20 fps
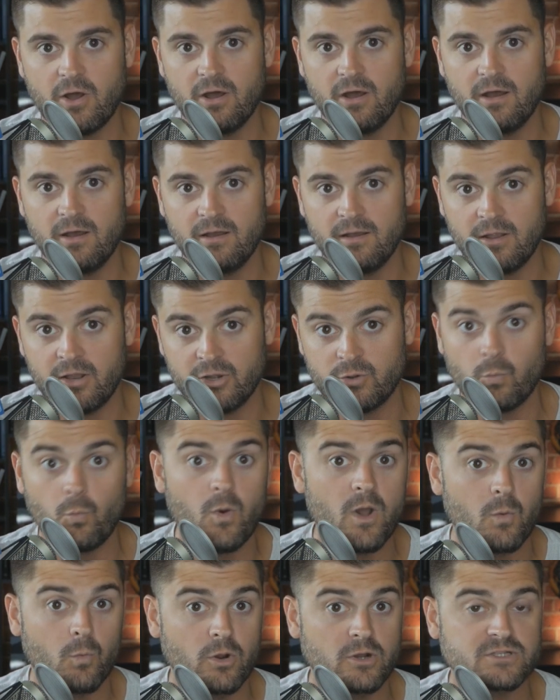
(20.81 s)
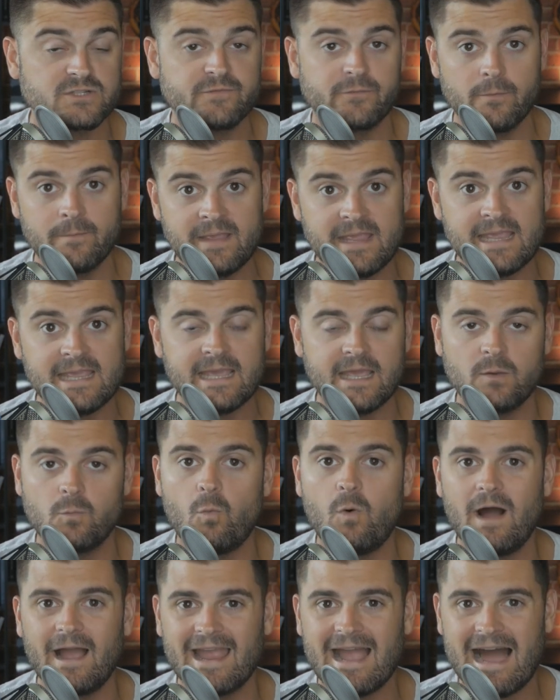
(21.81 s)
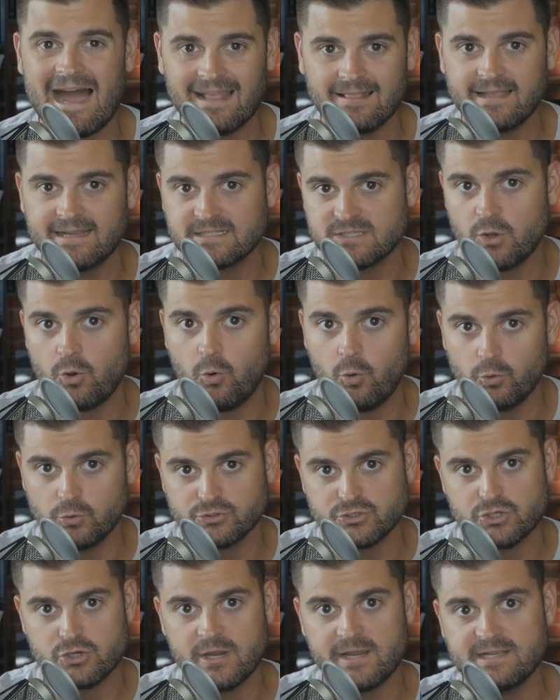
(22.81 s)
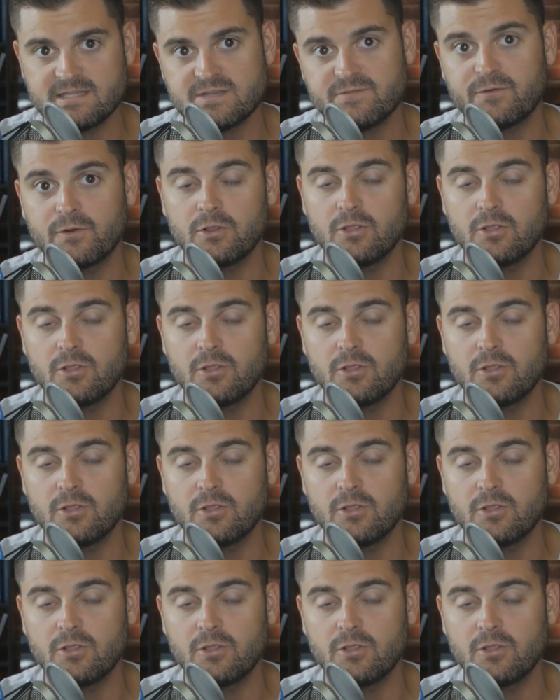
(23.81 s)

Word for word: on what works for me and why I like to hold trades for